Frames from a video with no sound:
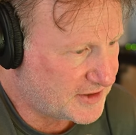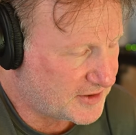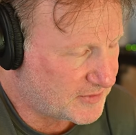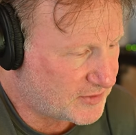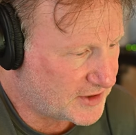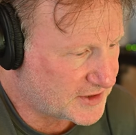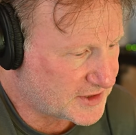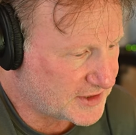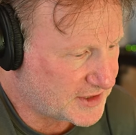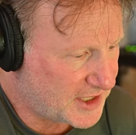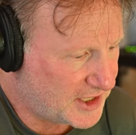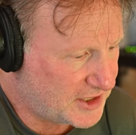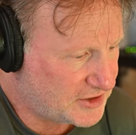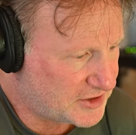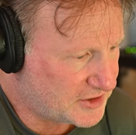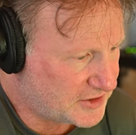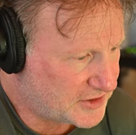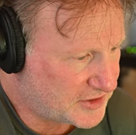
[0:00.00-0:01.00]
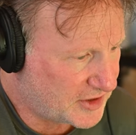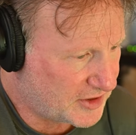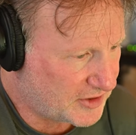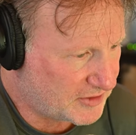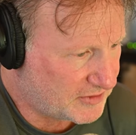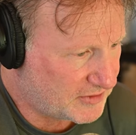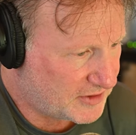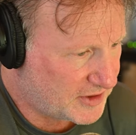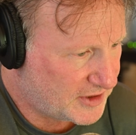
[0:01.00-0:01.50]
presentation.
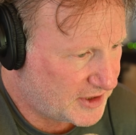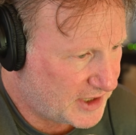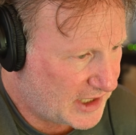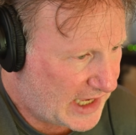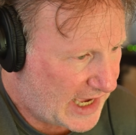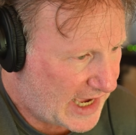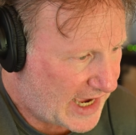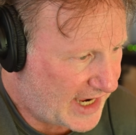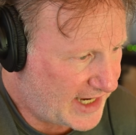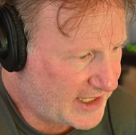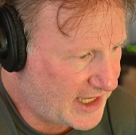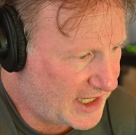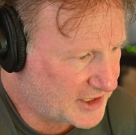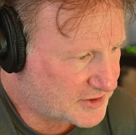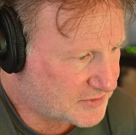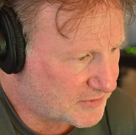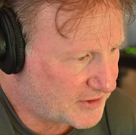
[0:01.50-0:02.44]
So I guess